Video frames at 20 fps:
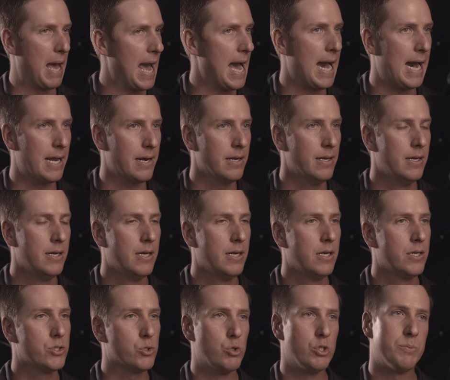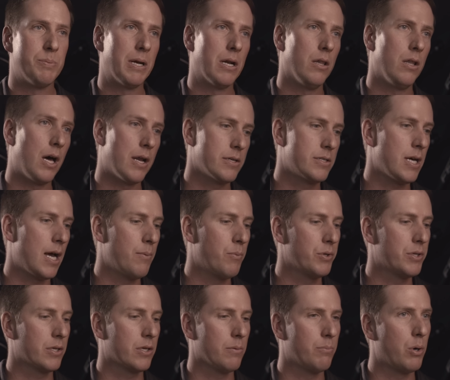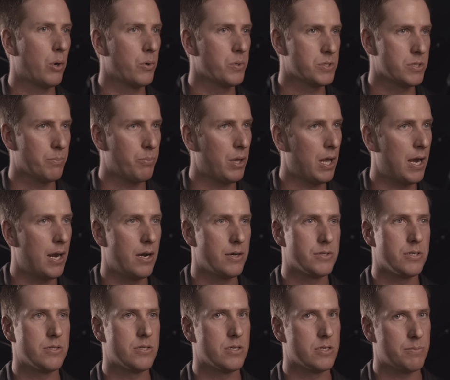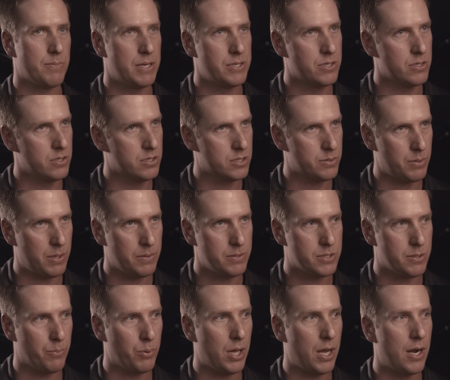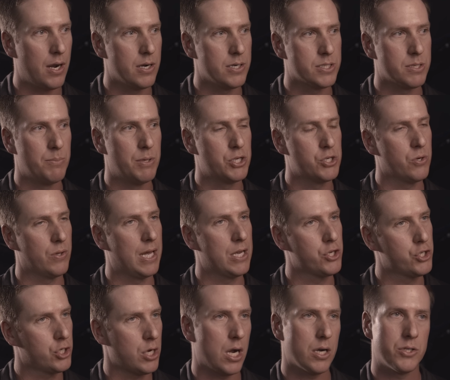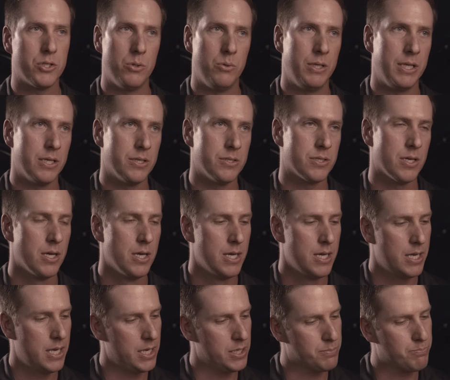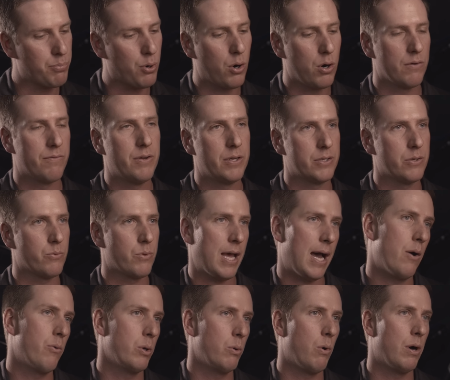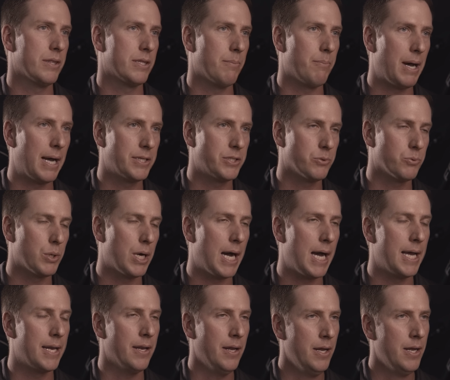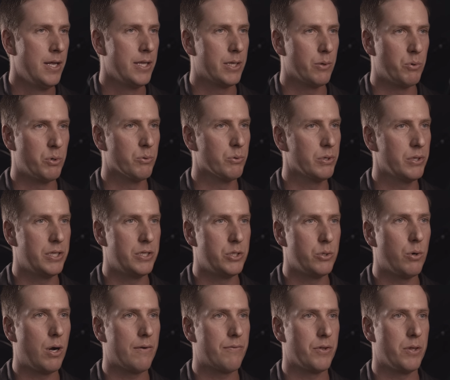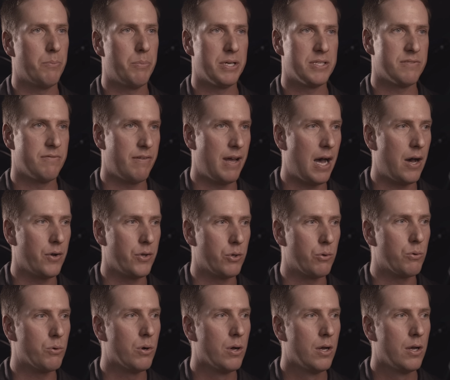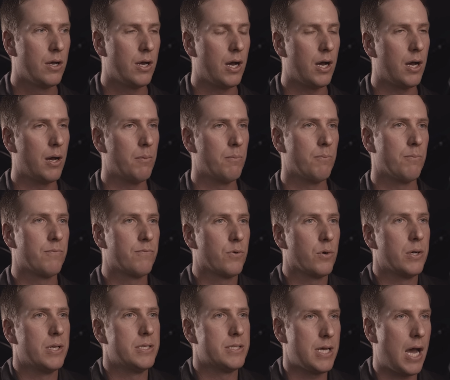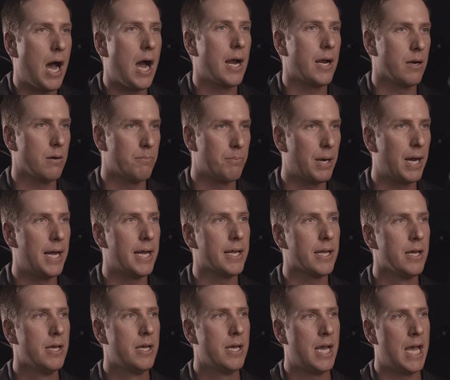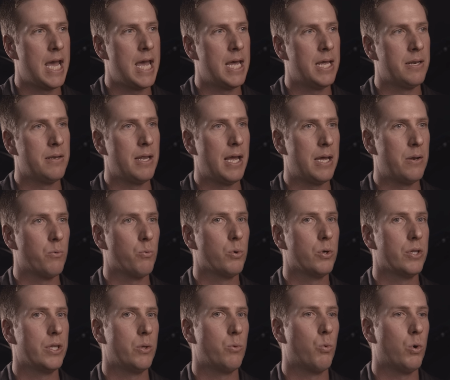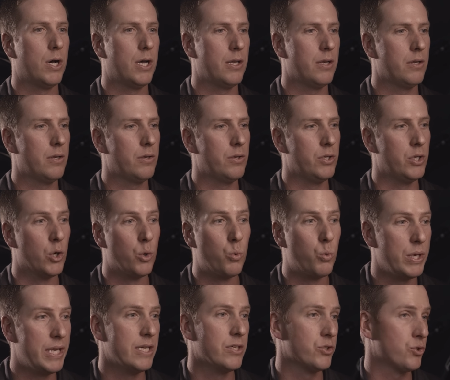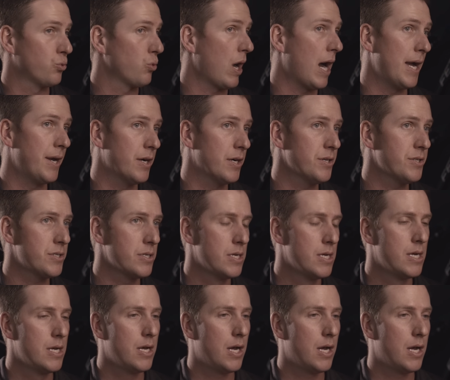bad. So we spend a lot of time with the component suppliers and suspension suppliers to make sure that shock tuning is perfect with how we want the bike to ride, that we really do offer the best value for an entire bike, and really what, you know, we as riders